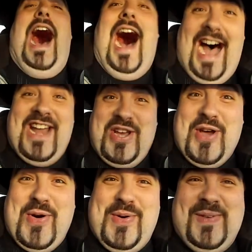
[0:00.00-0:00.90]
I
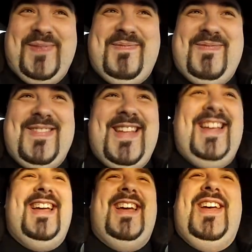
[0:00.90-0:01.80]
do.
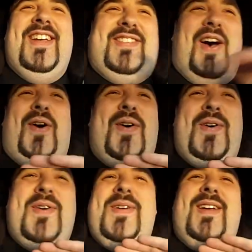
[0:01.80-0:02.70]
So,
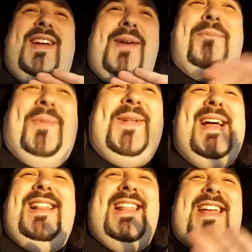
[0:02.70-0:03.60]

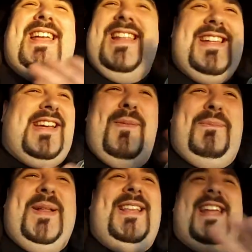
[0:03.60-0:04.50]

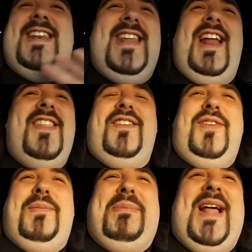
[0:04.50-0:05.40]
completely none of this
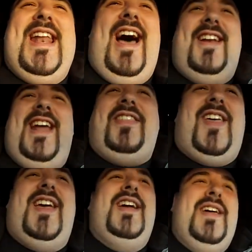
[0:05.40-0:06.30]
was planned out,
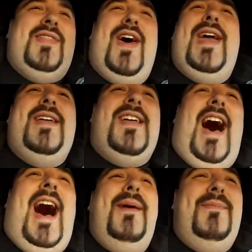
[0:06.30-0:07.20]
nothing.
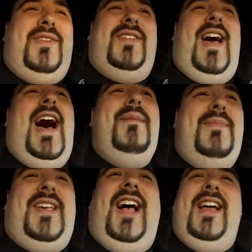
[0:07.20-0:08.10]

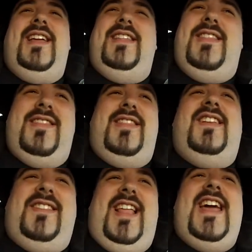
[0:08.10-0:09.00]
I'm telling
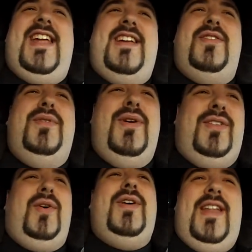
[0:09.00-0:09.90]
this lady who
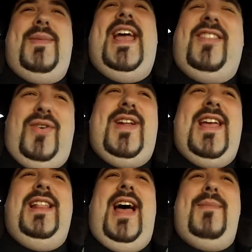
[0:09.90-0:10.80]
is going to be
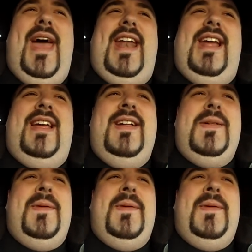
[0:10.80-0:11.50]
escorting Eli Manning,